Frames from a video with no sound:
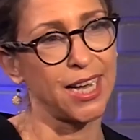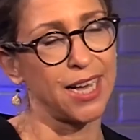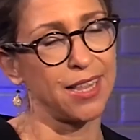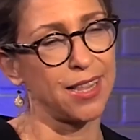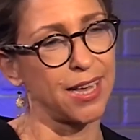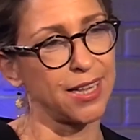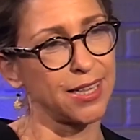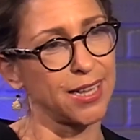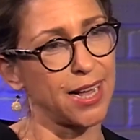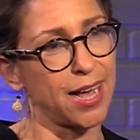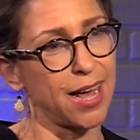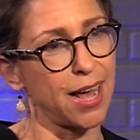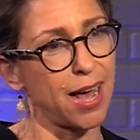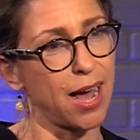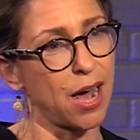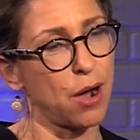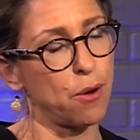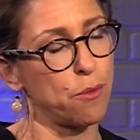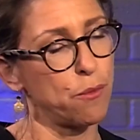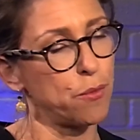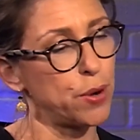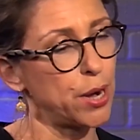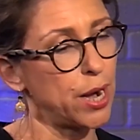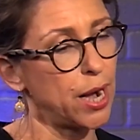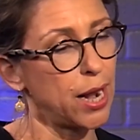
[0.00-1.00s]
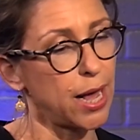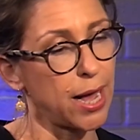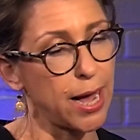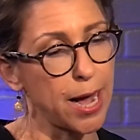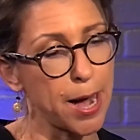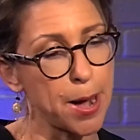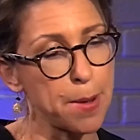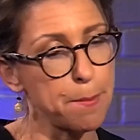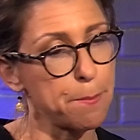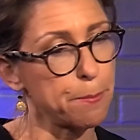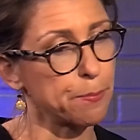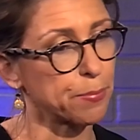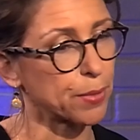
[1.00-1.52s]
say that uh, I will
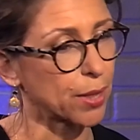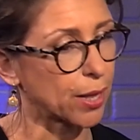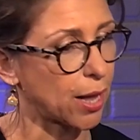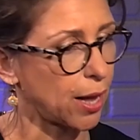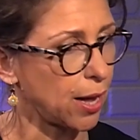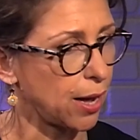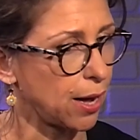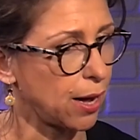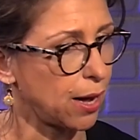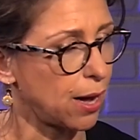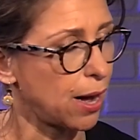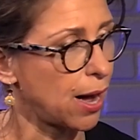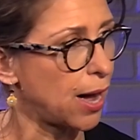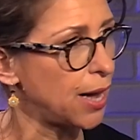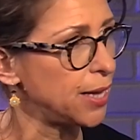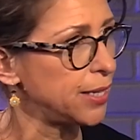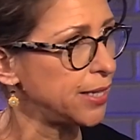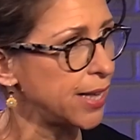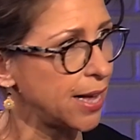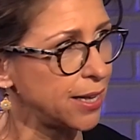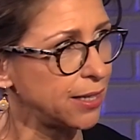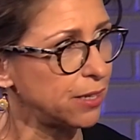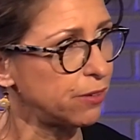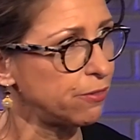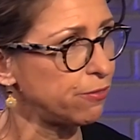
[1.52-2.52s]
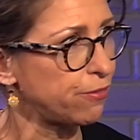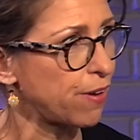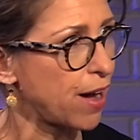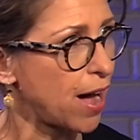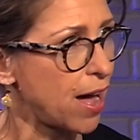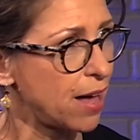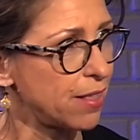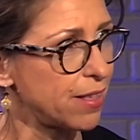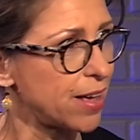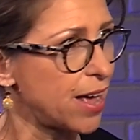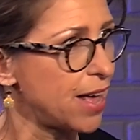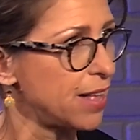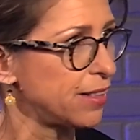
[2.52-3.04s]
um, uh,
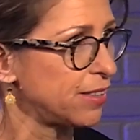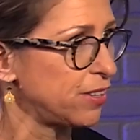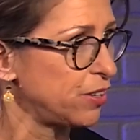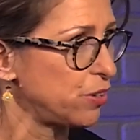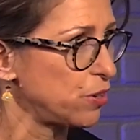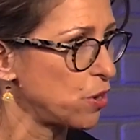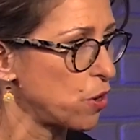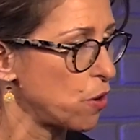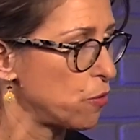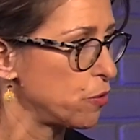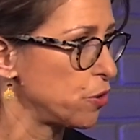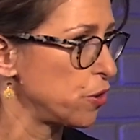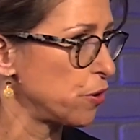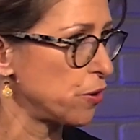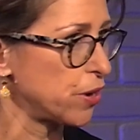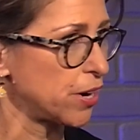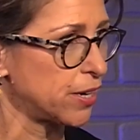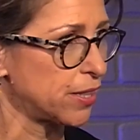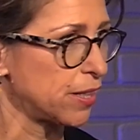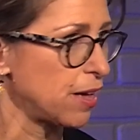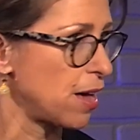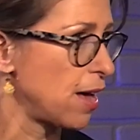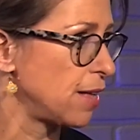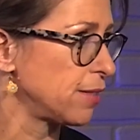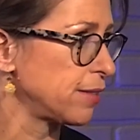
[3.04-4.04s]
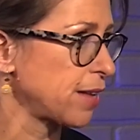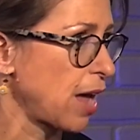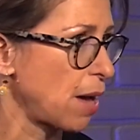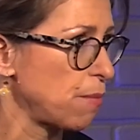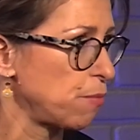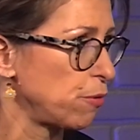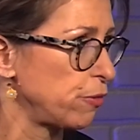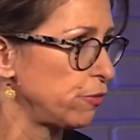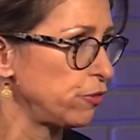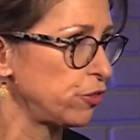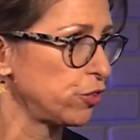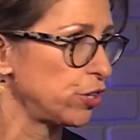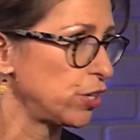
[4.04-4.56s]
identify that you know you're the type
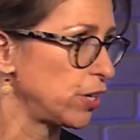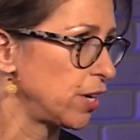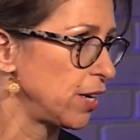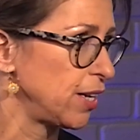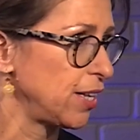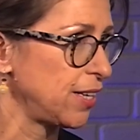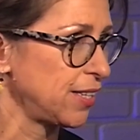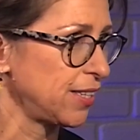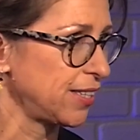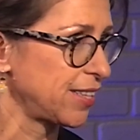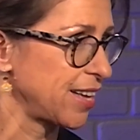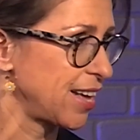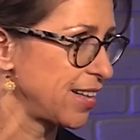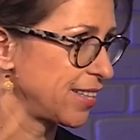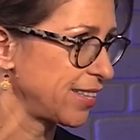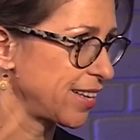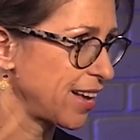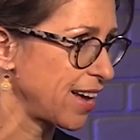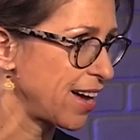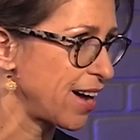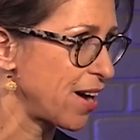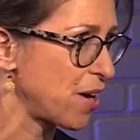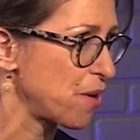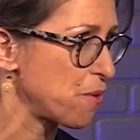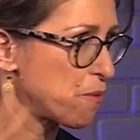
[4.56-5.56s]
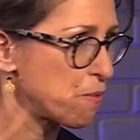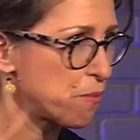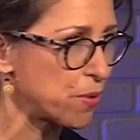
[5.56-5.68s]
of journalist that uh,